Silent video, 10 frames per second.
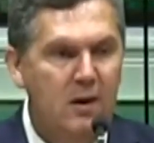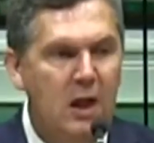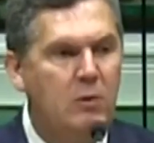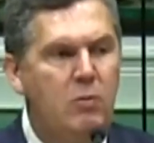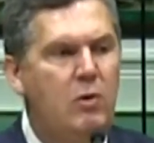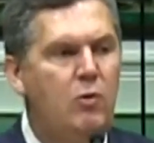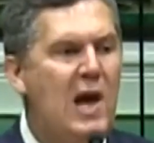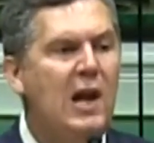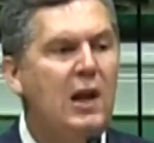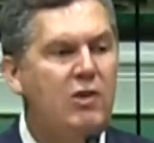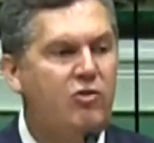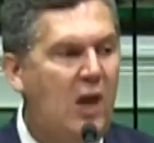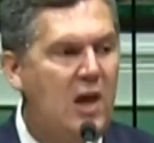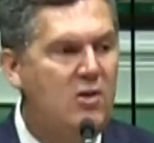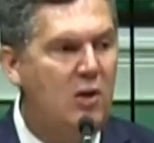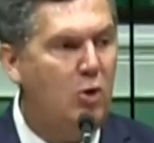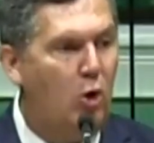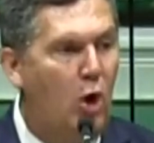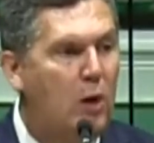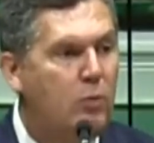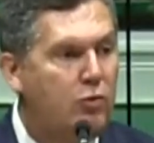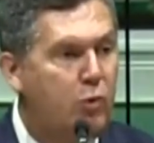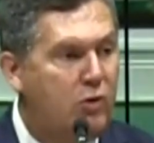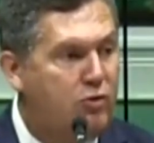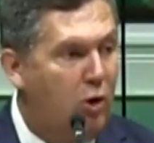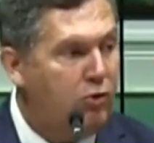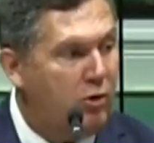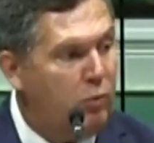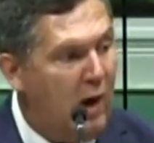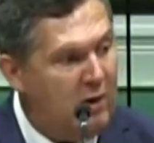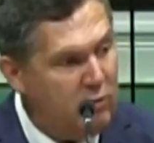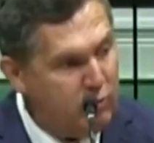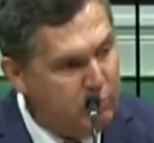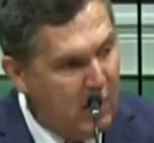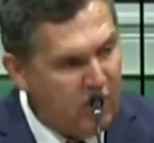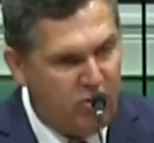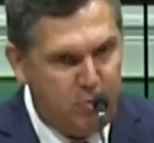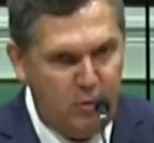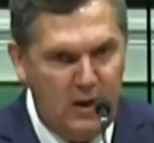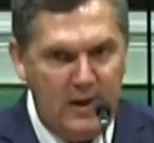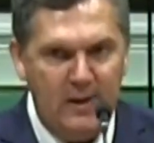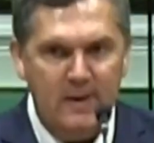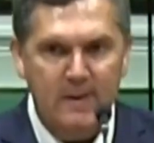Now we would readily say that the Lord was with Joseph while he was prospering,